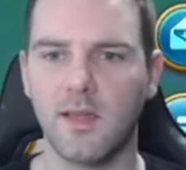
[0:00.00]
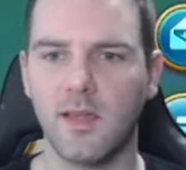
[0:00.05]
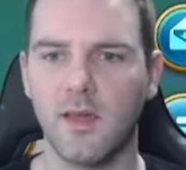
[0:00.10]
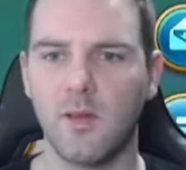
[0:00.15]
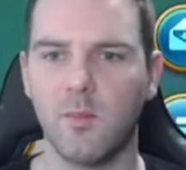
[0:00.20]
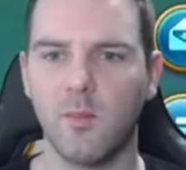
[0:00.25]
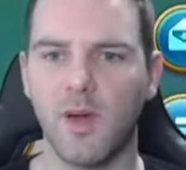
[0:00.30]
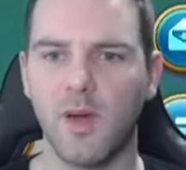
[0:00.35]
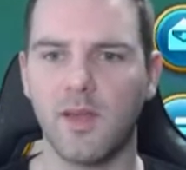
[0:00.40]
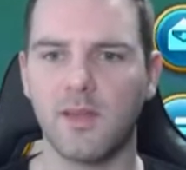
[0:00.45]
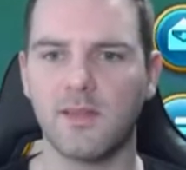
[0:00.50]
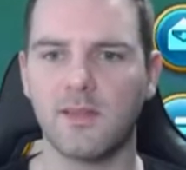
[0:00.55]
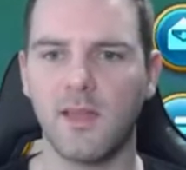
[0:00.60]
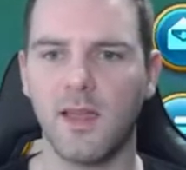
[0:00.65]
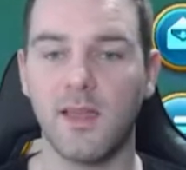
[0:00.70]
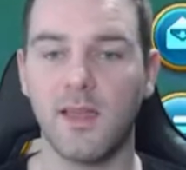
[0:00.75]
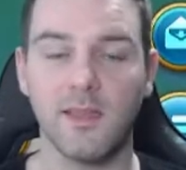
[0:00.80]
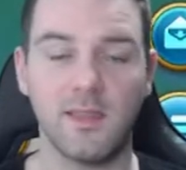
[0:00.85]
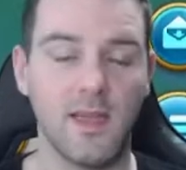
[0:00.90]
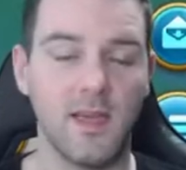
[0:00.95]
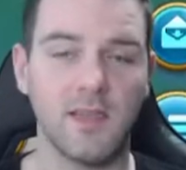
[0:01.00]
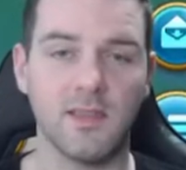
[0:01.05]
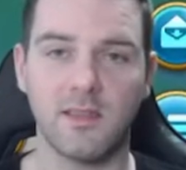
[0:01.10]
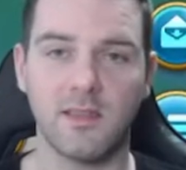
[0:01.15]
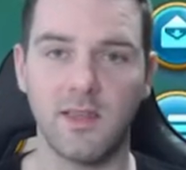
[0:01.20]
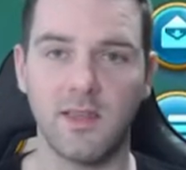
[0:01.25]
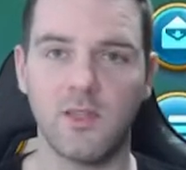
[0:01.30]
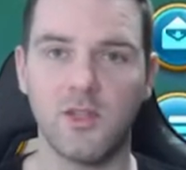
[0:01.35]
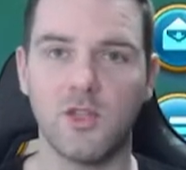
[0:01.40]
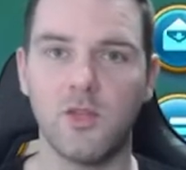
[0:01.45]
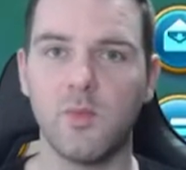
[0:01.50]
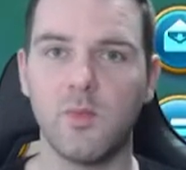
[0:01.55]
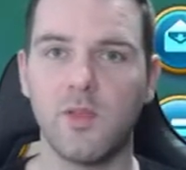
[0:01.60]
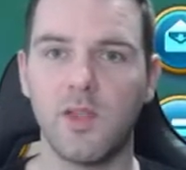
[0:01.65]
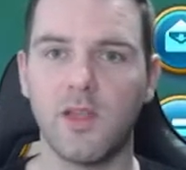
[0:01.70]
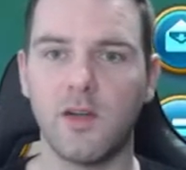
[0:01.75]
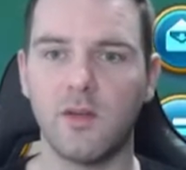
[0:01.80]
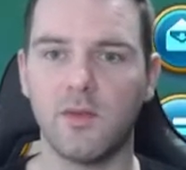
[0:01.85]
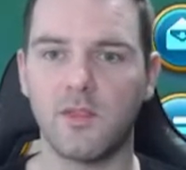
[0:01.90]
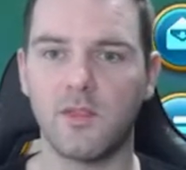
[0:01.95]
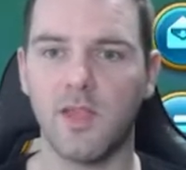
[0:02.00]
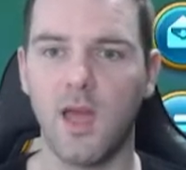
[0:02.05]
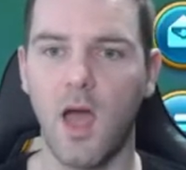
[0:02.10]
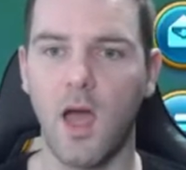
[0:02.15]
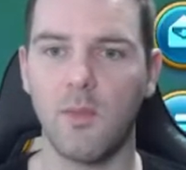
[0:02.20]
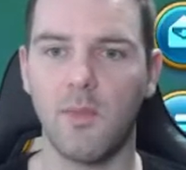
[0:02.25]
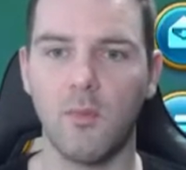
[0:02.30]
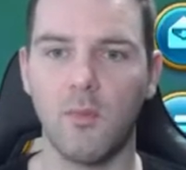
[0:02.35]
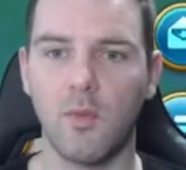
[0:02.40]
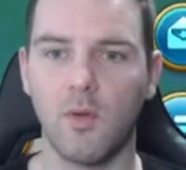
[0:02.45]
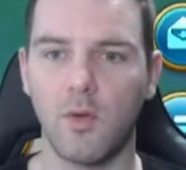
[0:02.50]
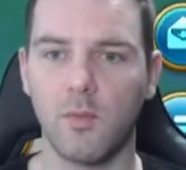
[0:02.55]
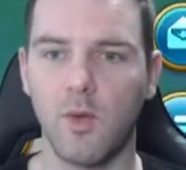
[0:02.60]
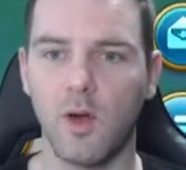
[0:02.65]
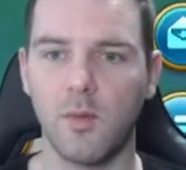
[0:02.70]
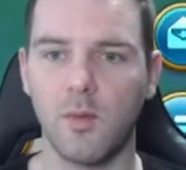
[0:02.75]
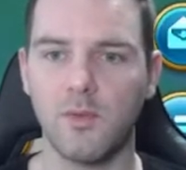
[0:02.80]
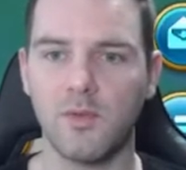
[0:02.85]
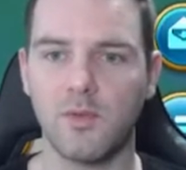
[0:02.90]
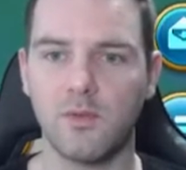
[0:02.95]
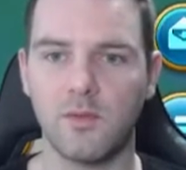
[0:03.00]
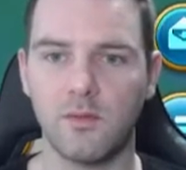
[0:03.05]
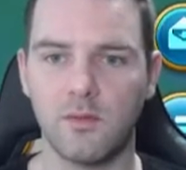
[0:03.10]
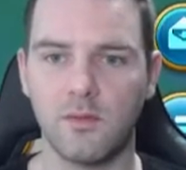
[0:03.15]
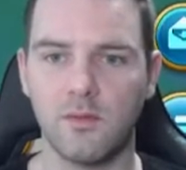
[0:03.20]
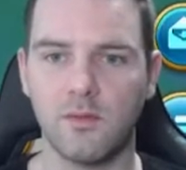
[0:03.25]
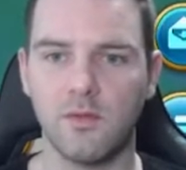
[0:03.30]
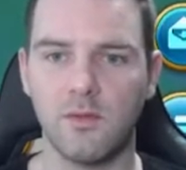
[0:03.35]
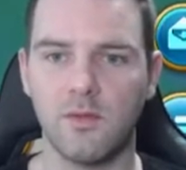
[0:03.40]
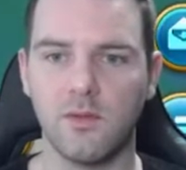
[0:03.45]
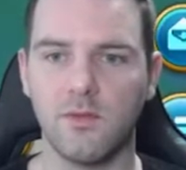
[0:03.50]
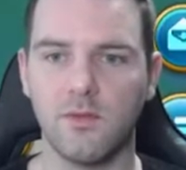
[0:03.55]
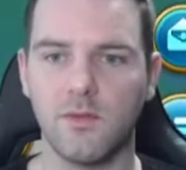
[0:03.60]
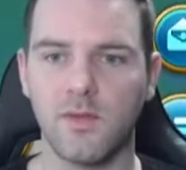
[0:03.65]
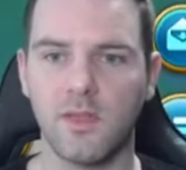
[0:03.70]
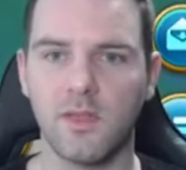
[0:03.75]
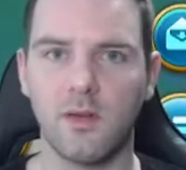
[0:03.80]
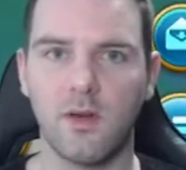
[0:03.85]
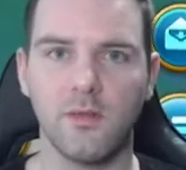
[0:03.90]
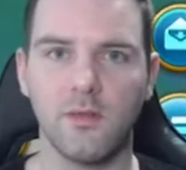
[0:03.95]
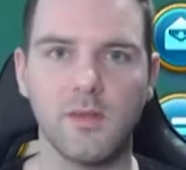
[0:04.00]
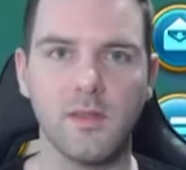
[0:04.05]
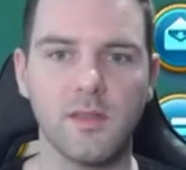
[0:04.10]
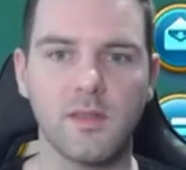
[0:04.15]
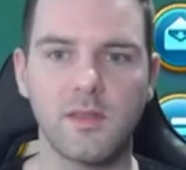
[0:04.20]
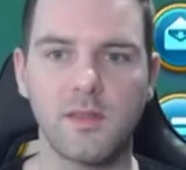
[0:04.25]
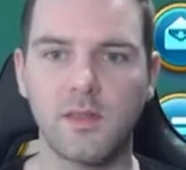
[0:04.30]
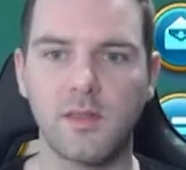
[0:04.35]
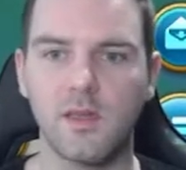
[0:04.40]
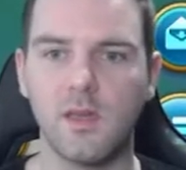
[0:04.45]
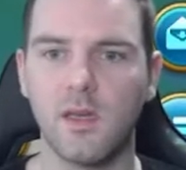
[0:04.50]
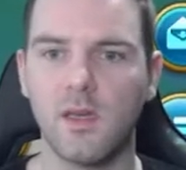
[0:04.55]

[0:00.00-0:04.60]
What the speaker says: but it does accumulate over time the more barbs you defeat, obviously.